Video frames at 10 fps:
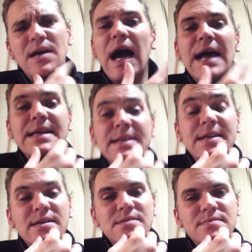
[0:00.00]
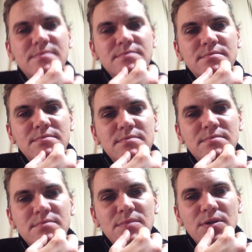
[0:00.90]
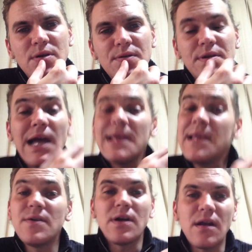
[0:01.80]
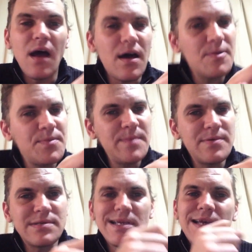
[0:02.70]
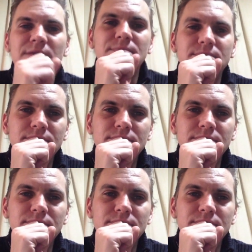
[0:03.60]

idea, you know, that I hear a lot of people say,